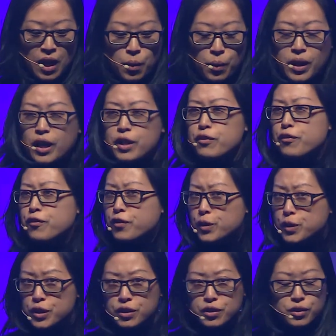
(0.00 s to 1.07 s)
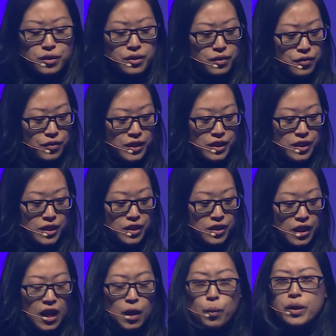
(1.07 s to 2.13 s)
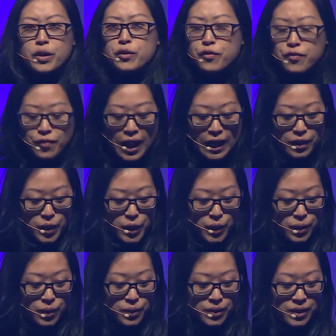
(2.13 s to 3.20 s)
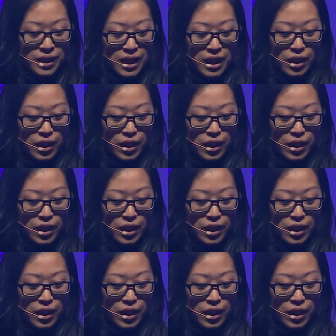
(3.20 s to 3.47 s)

What kind of futures do you envisage? What are your values?